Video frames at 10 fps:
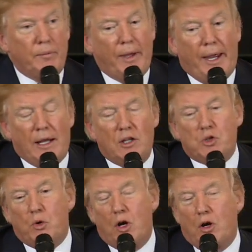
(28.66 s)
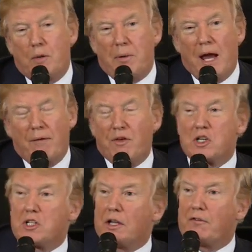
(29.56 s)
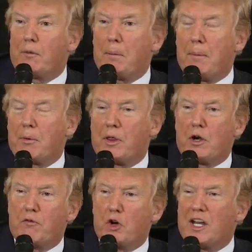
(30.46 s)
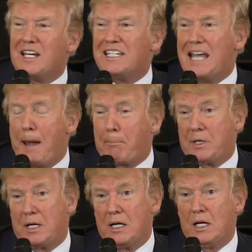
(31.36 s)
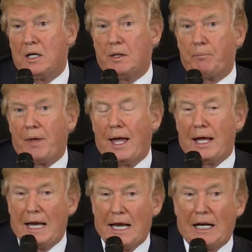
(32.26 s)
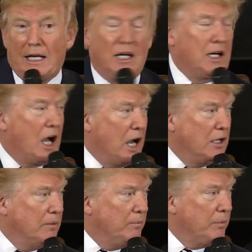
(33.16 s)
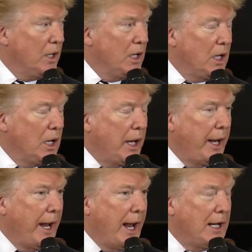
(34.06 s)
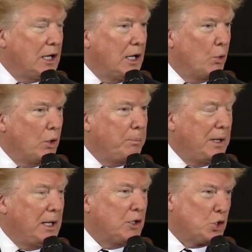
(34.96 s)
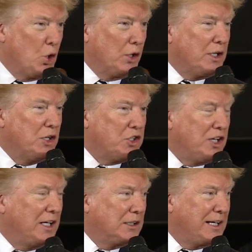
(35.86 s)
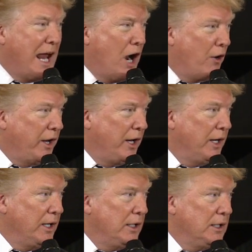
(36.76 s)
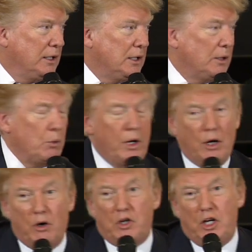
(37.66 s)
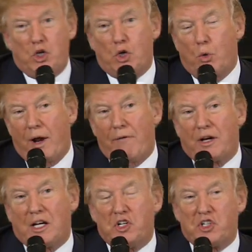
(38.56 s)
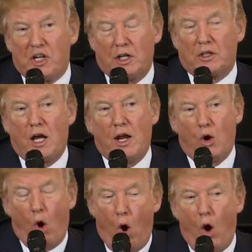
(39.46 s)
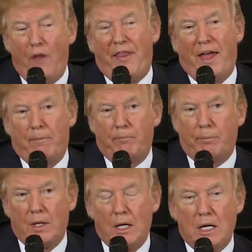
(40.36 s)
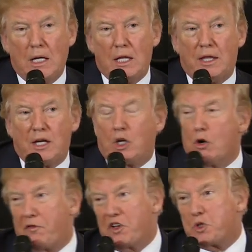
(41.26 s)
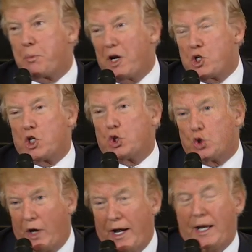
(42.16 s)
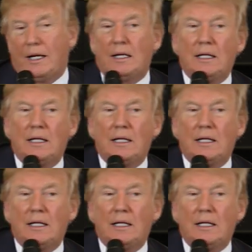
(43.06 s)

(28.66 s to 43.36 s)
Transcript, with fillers: And this would only be, obviously, for people that are very adept at handling a gun. And it would be, it's called concealed carry, where a teacher would have a concealed gun on them. They'd go for special training,